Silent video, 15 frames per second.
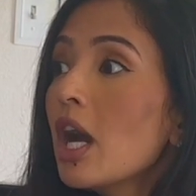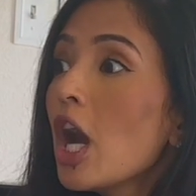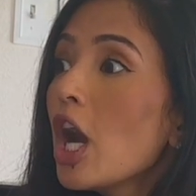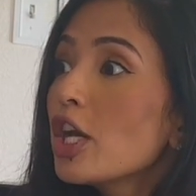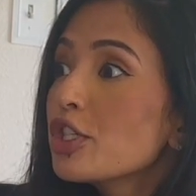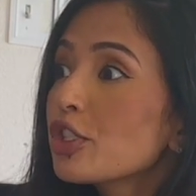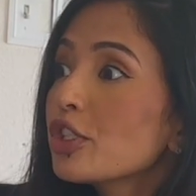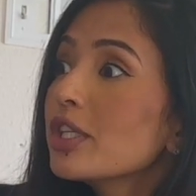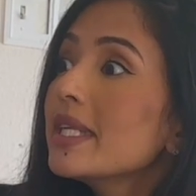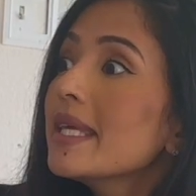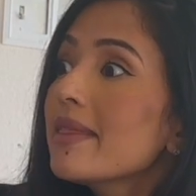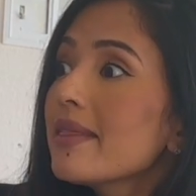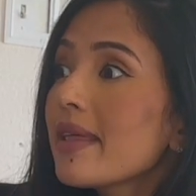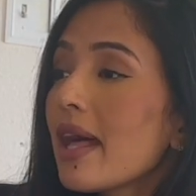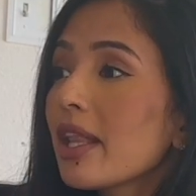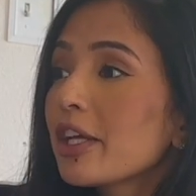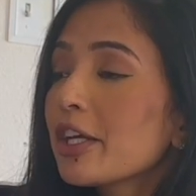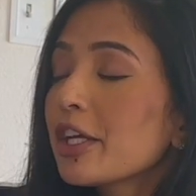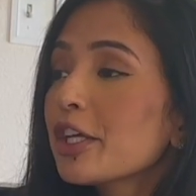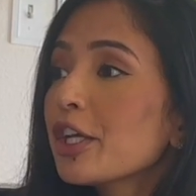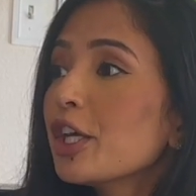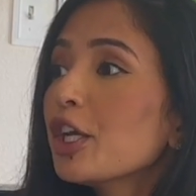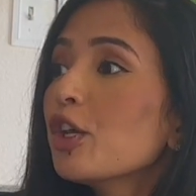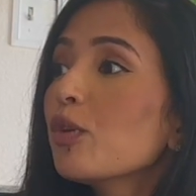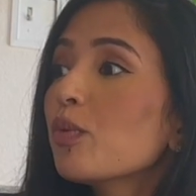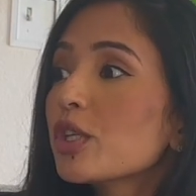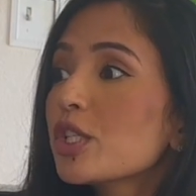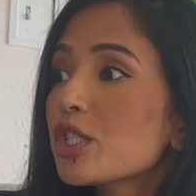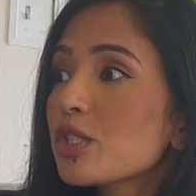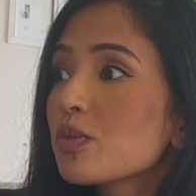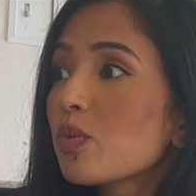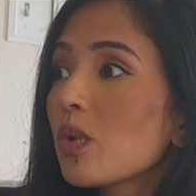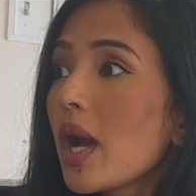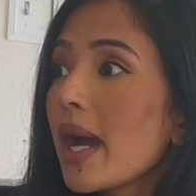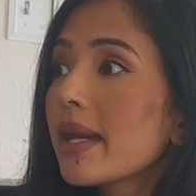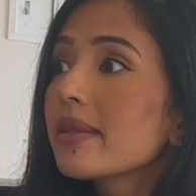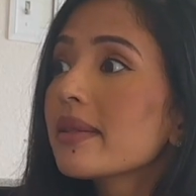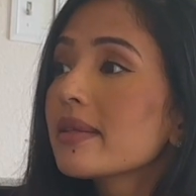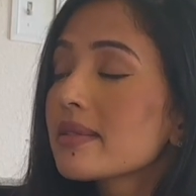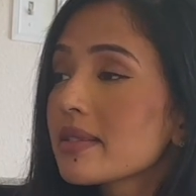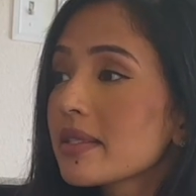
underneath that layer, which is why these